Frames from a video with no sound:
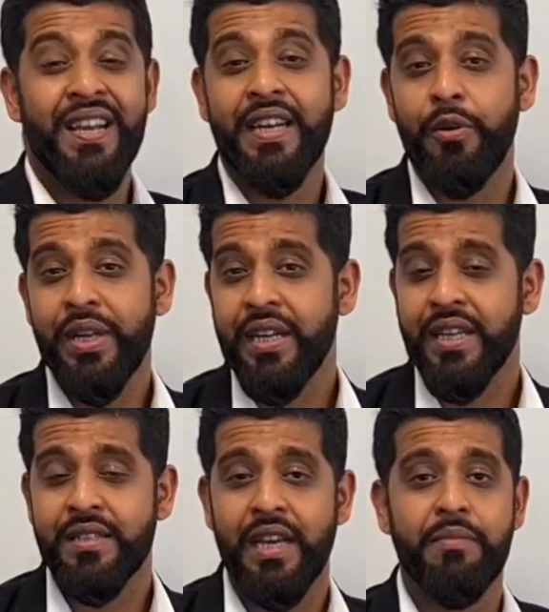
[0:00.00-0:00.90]
Now, in an
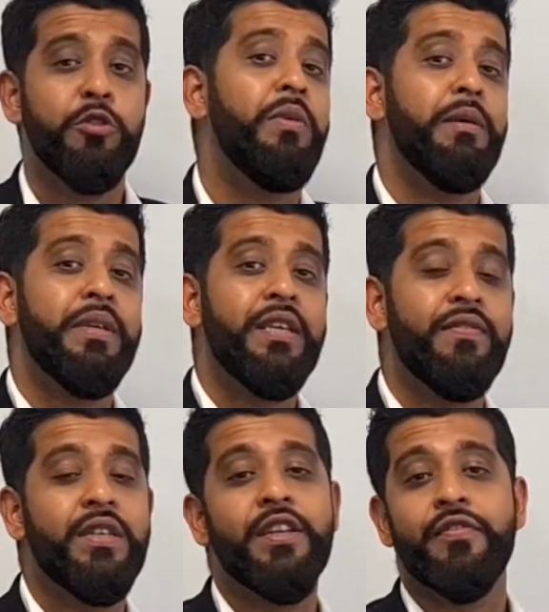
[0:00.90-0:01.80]
exam, you might be
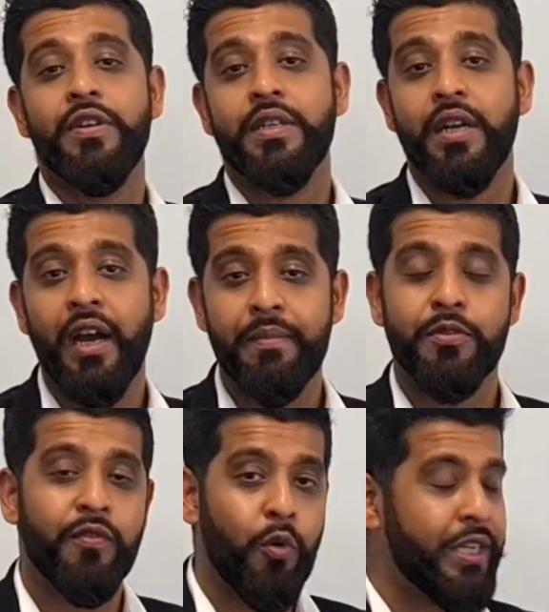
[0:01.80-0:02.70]
given different types
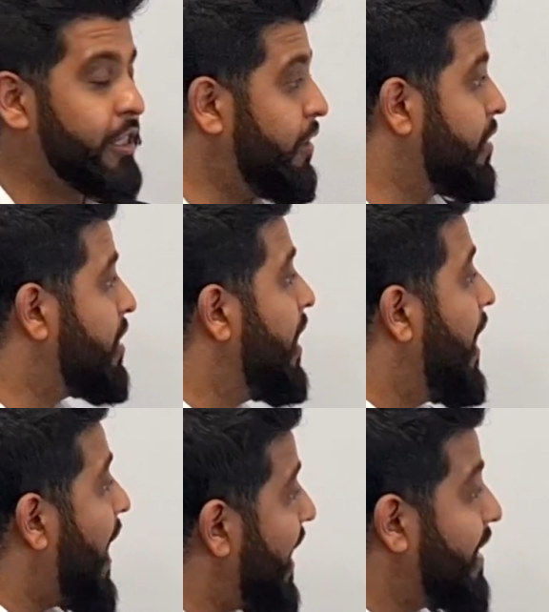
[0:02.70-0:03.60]
of questions,
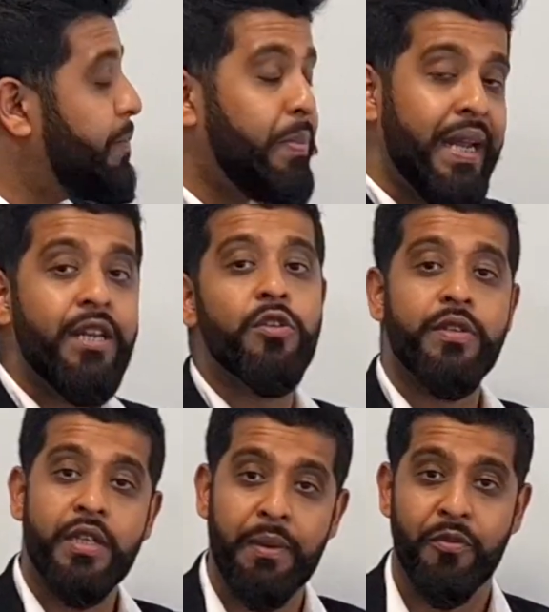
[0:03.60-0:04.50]
and depending on the
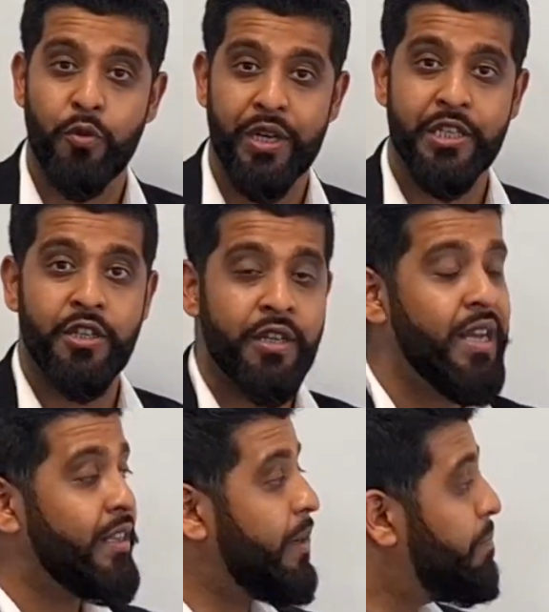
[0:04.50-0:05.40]
type of question,
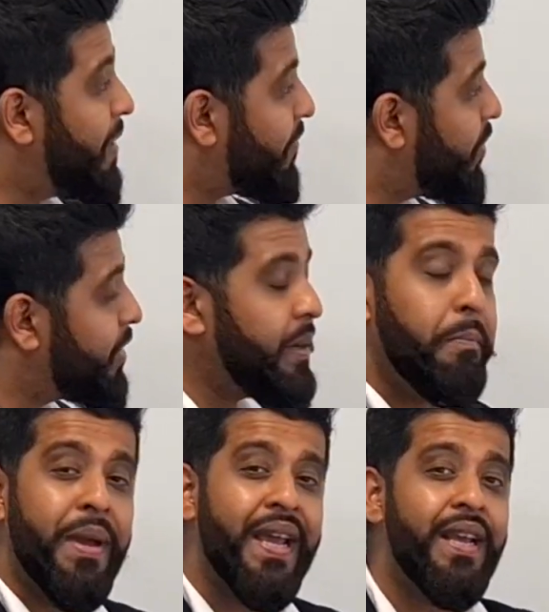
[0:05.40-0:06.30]
the method
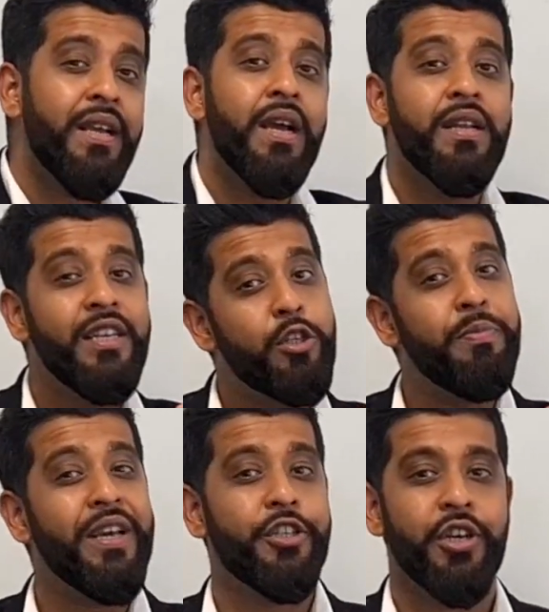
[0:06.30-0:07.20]
may need to
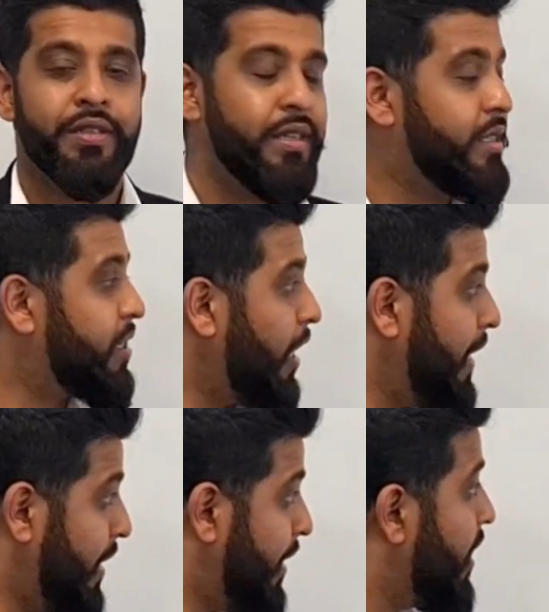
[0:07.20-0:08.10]
be adjusted slightly.